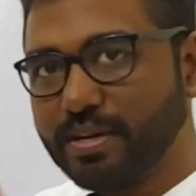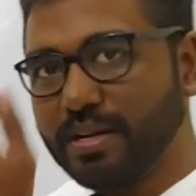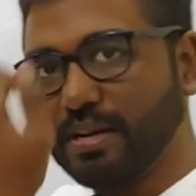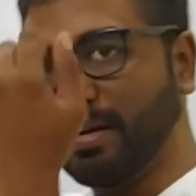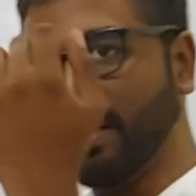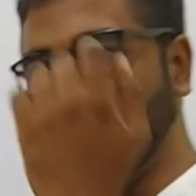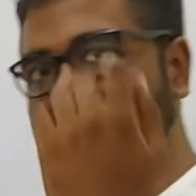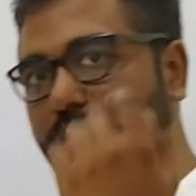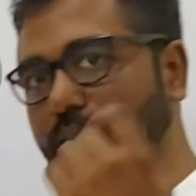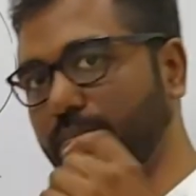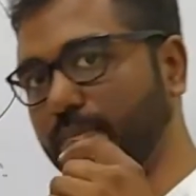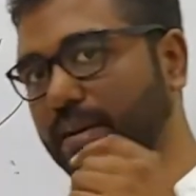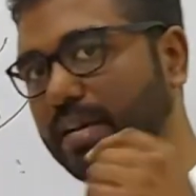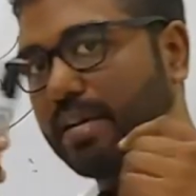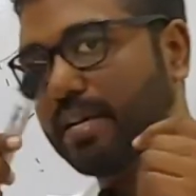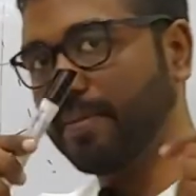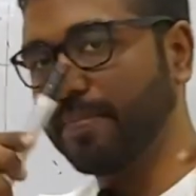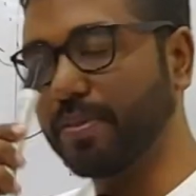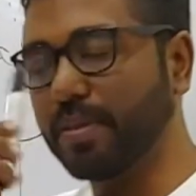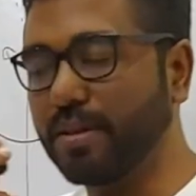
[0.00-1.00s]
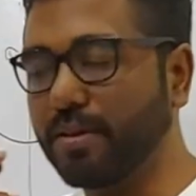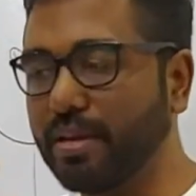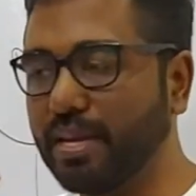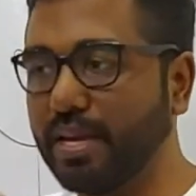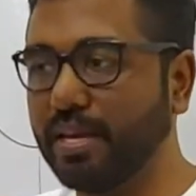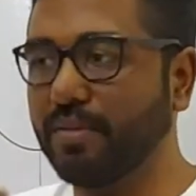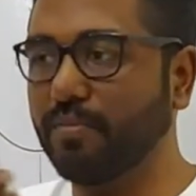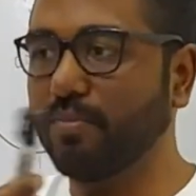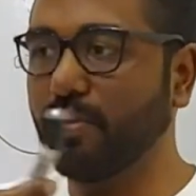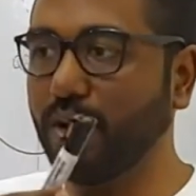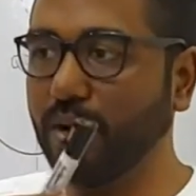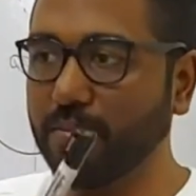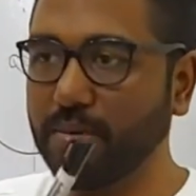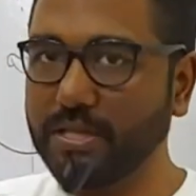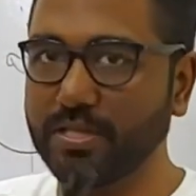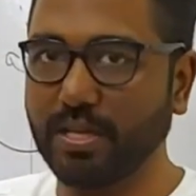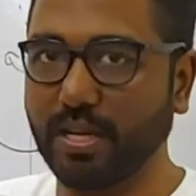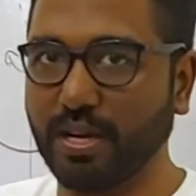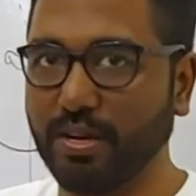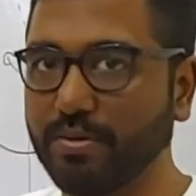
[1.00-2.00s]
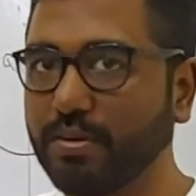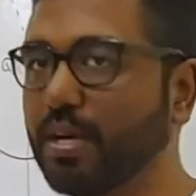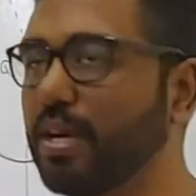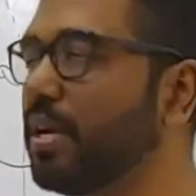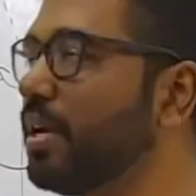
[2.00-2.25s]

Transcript: a little bit. Okay, it wobbles around.